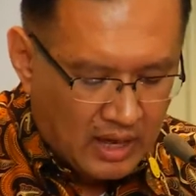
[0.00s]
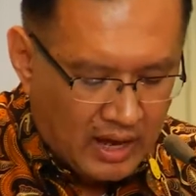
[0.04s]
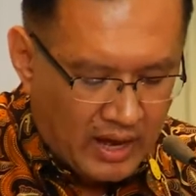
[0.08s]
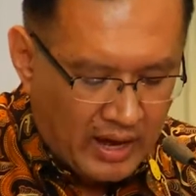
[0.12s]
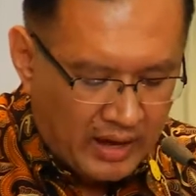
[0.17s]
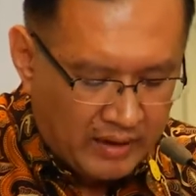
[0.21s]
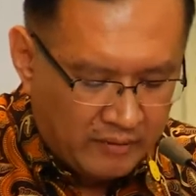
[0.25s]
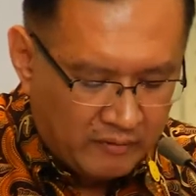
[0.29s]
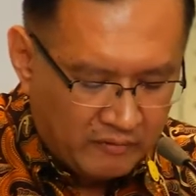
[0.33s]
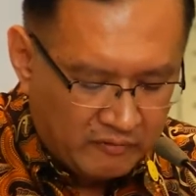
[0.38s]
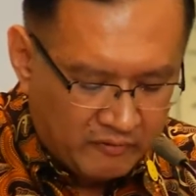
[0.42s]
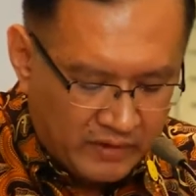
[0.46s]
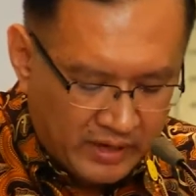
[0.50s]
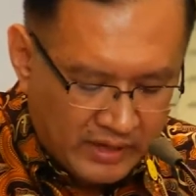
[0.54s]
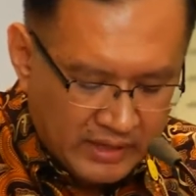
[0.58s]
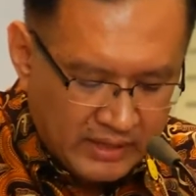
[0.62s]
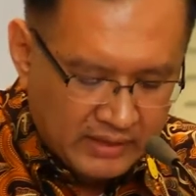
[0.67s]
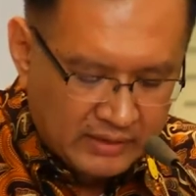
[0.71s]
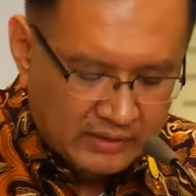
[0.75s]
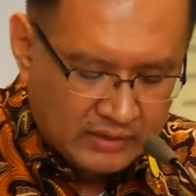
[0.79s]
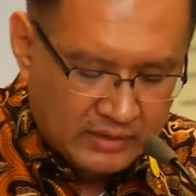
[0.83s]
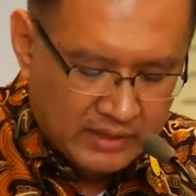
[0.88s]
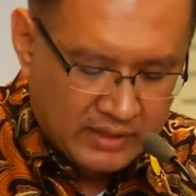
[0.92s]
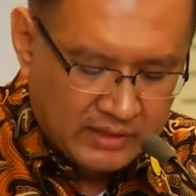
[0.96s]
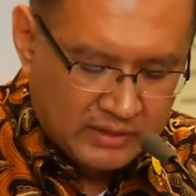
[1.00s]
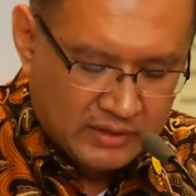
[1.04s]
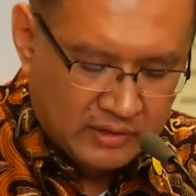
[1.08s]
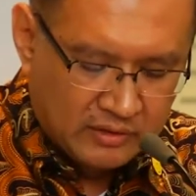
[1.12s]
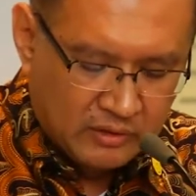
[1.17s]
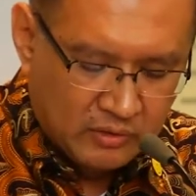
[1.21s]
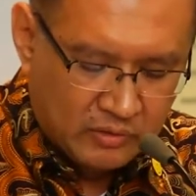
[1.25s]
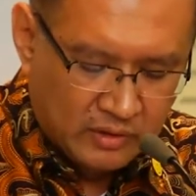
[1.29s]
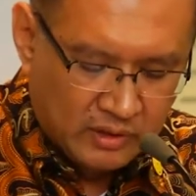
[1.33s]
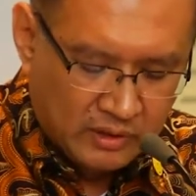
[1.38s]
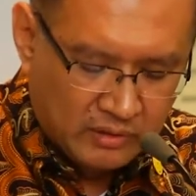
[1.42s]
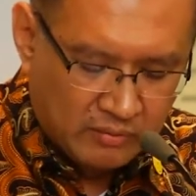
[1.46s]
I'm very
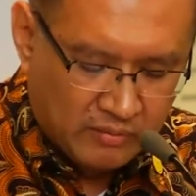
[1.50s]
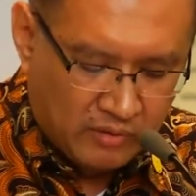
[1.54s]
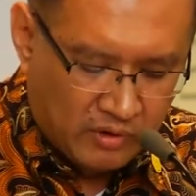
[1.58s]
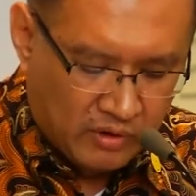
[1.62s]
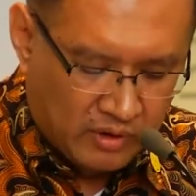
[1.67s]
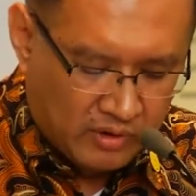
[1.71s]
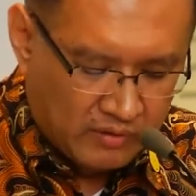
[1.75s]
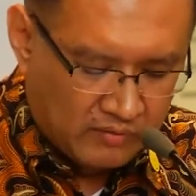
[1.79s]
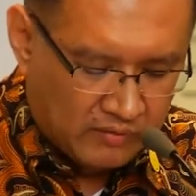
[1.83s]
interested to hear more